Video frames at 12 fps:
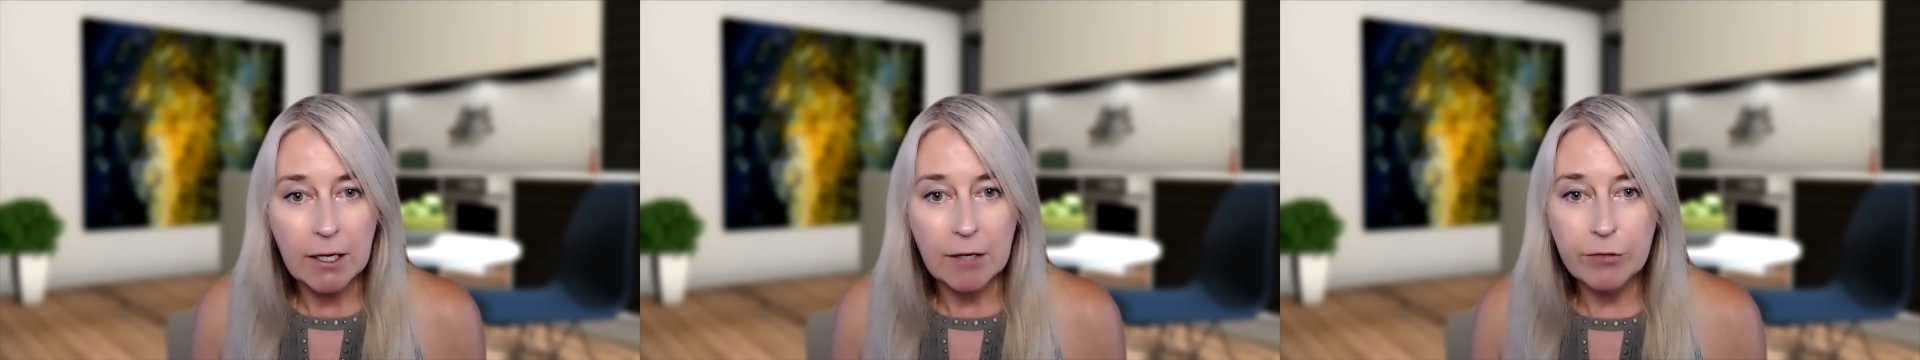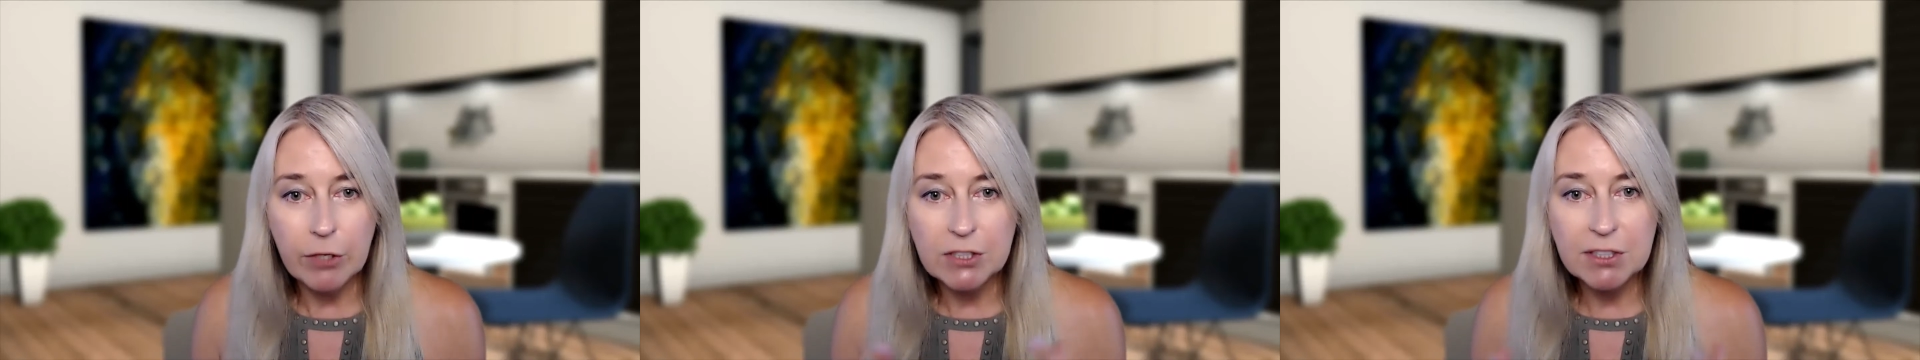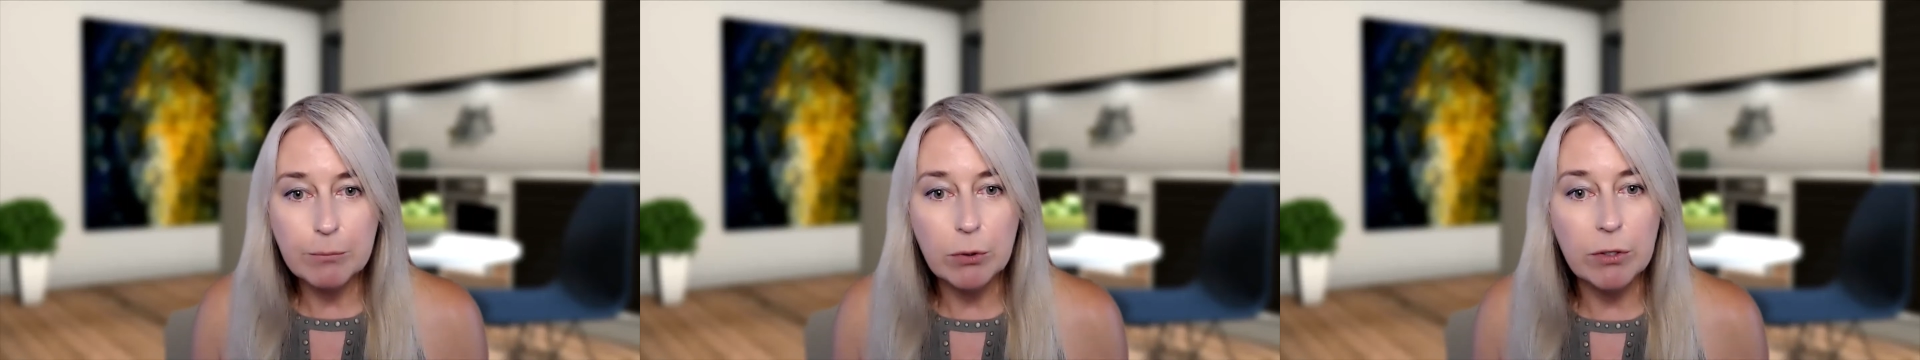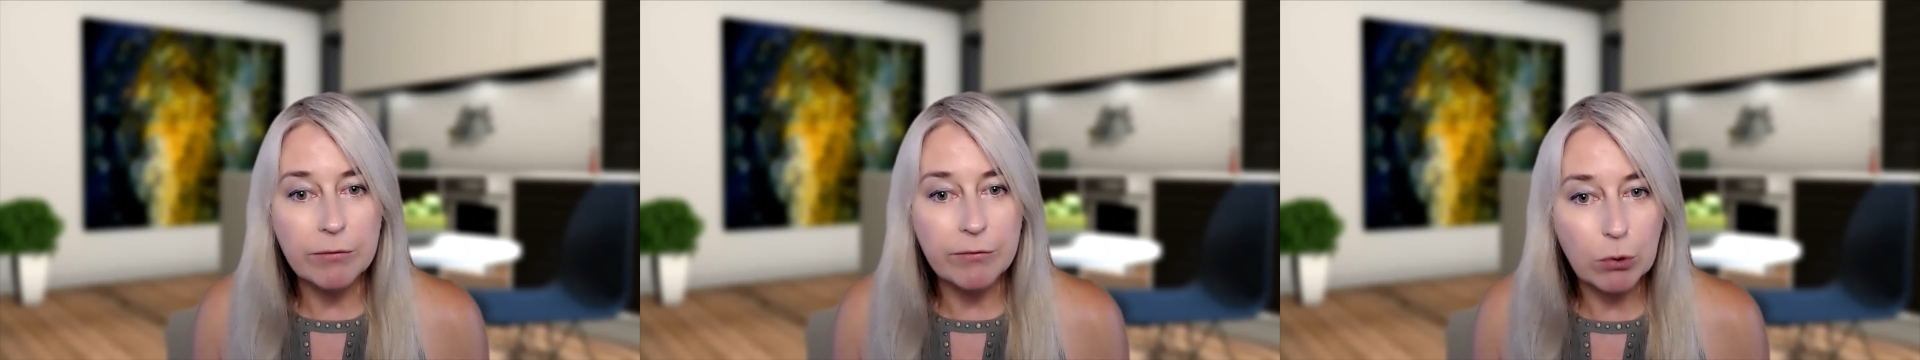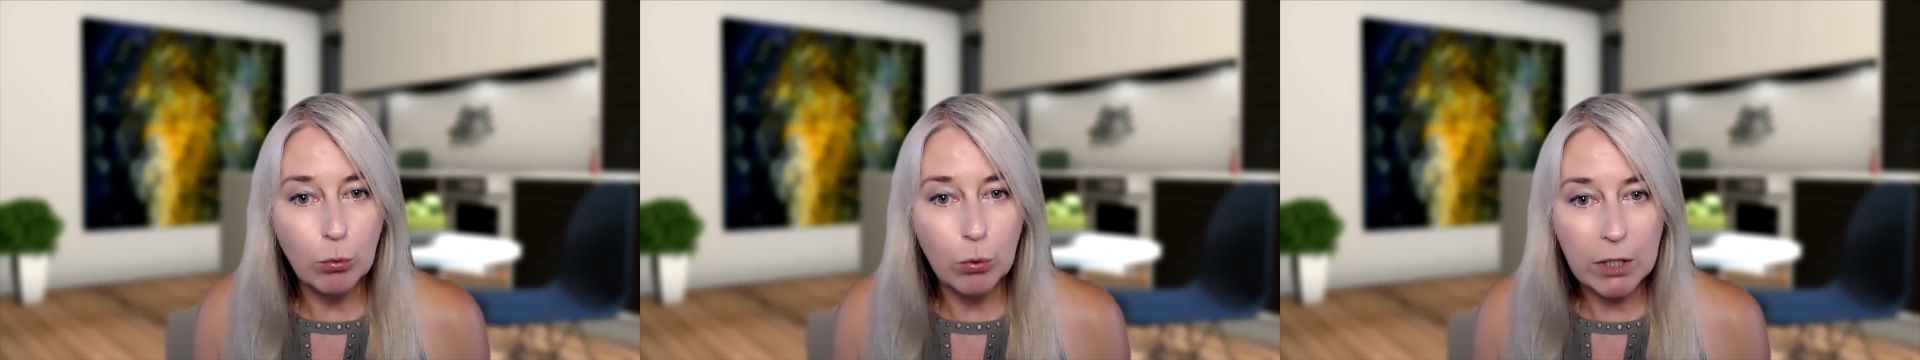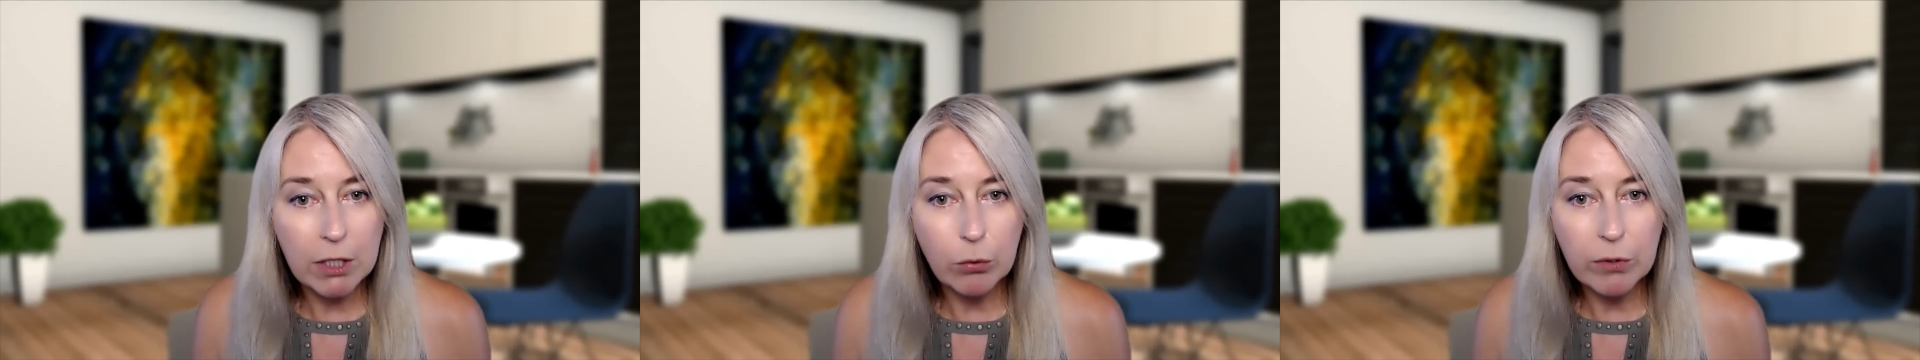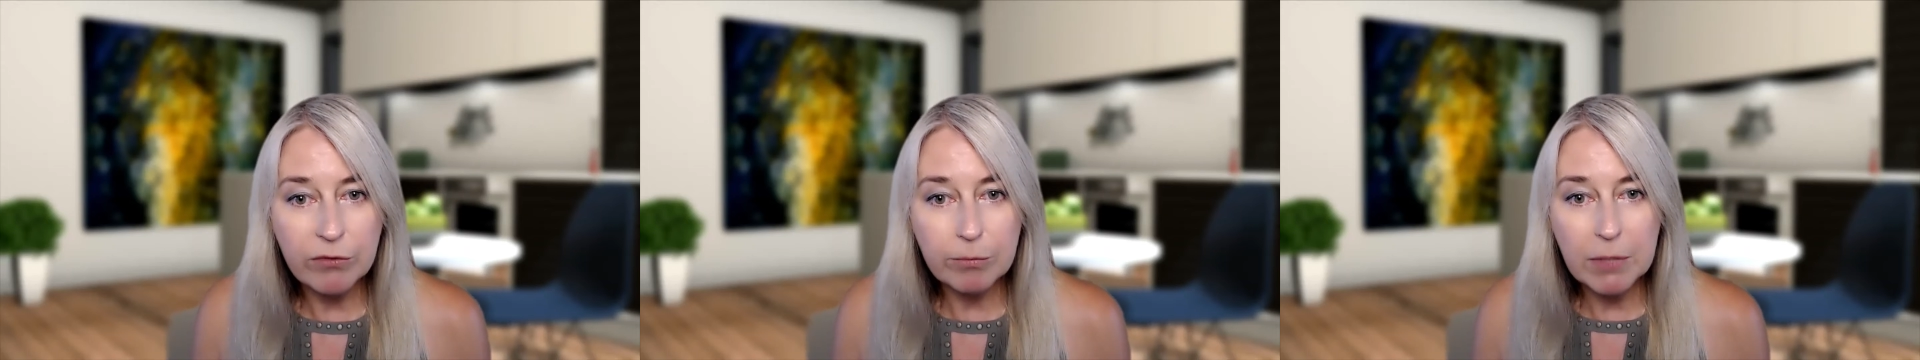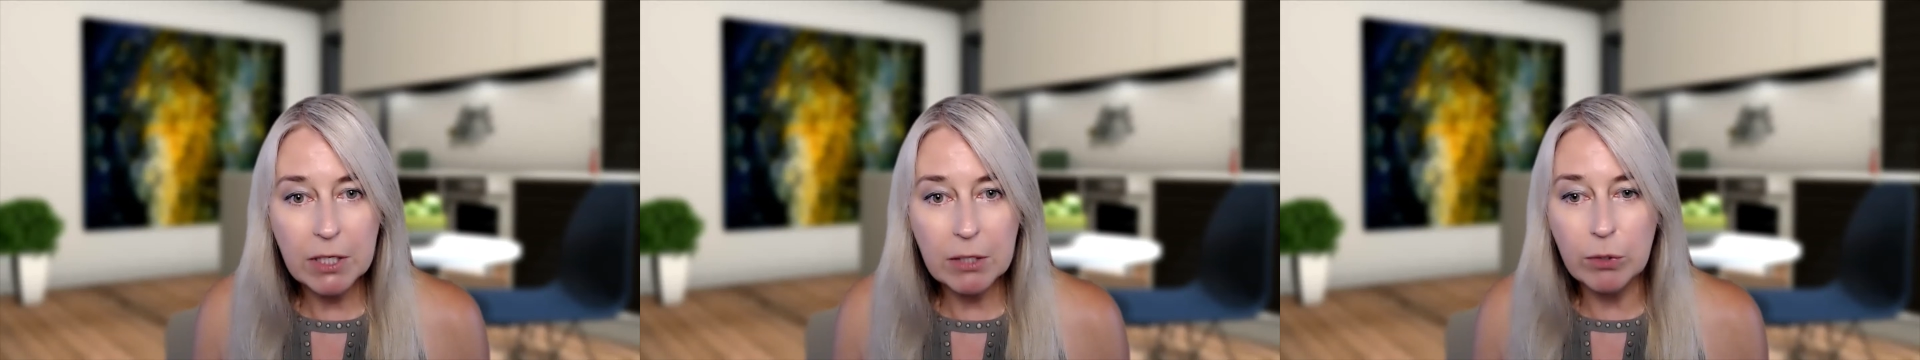For example, if you work with me,